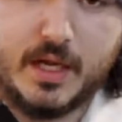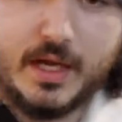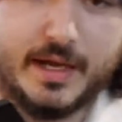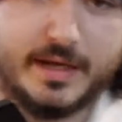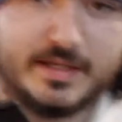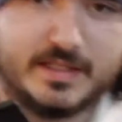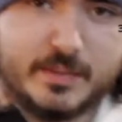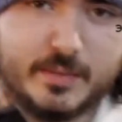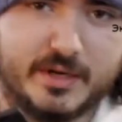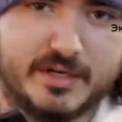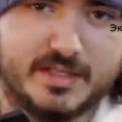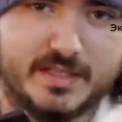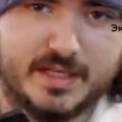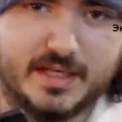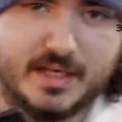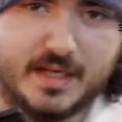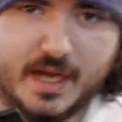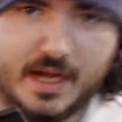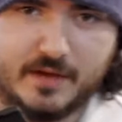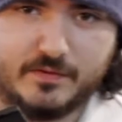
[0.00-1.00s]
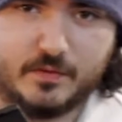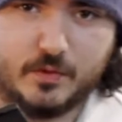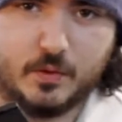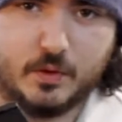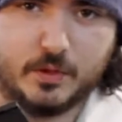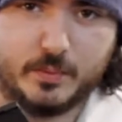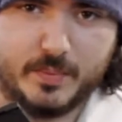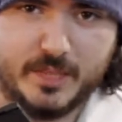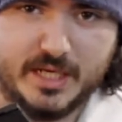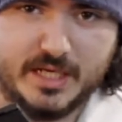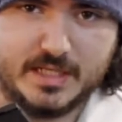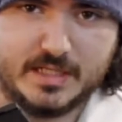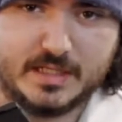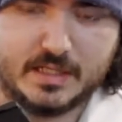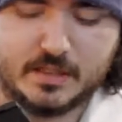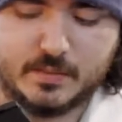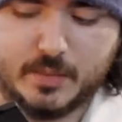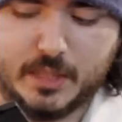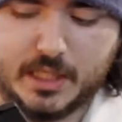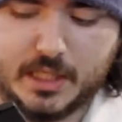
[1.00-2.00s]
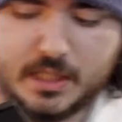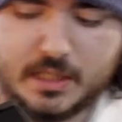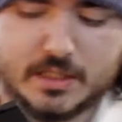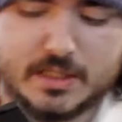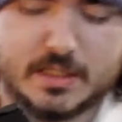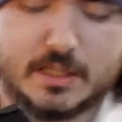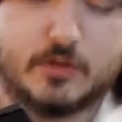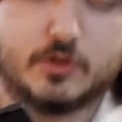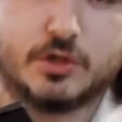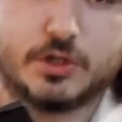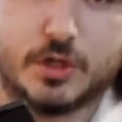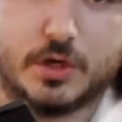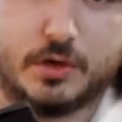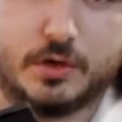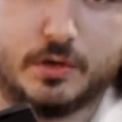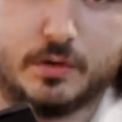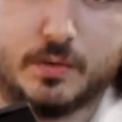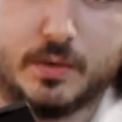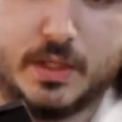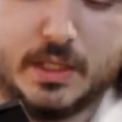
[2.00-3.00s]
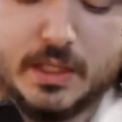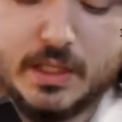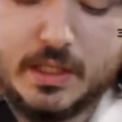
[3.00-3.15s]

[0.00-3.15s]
except I didn't have all the pieces, but I'll still show you